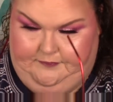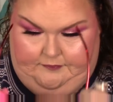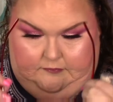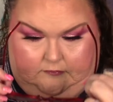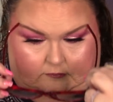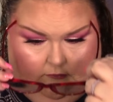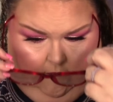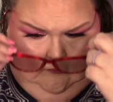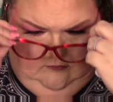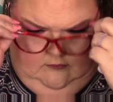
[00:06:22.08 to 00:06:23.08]

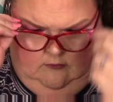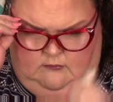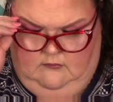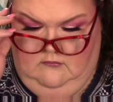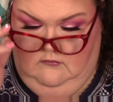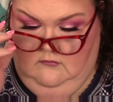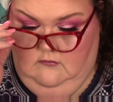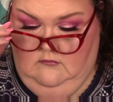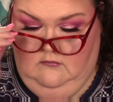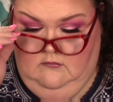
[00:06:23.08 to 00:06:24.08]

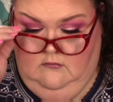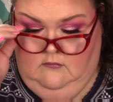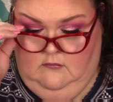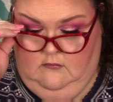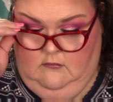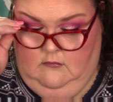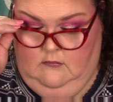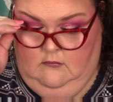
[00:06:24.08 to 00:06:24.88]
[no speech]